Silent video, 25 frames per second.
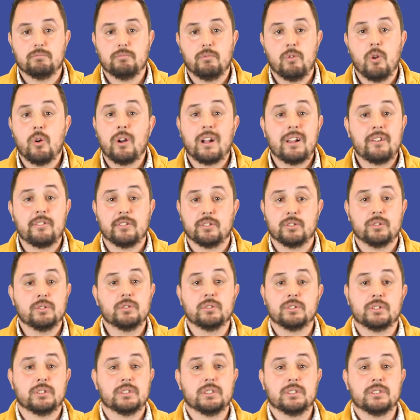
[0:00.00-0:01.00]
local
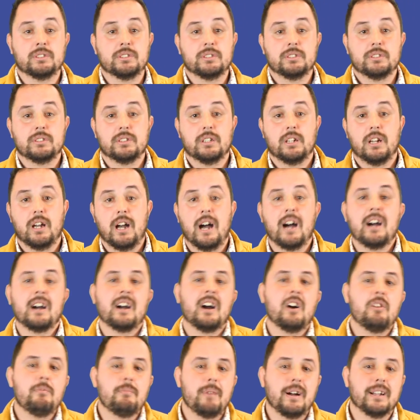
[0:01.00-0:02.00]
resources, and
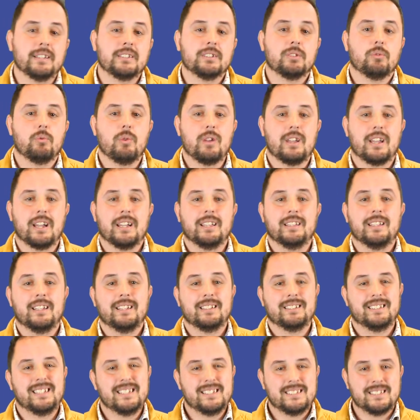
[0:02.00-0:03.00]
how much we can
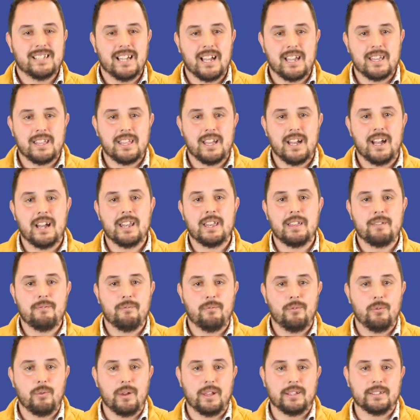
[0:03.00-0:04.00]
decide and
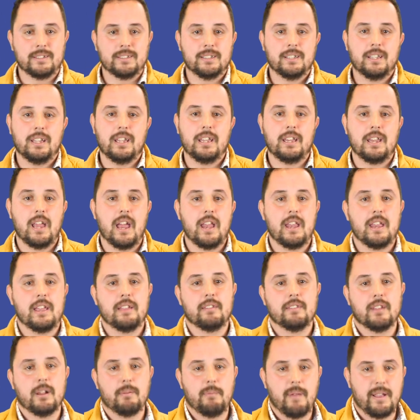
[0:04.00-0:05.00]
influence in any
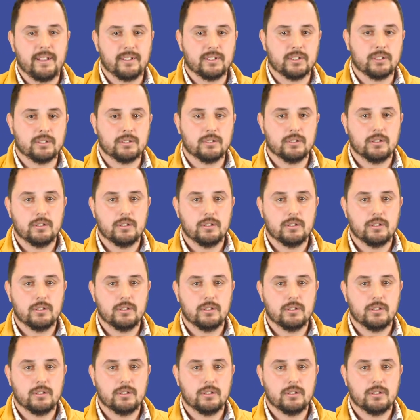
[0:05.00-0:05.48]
intervention.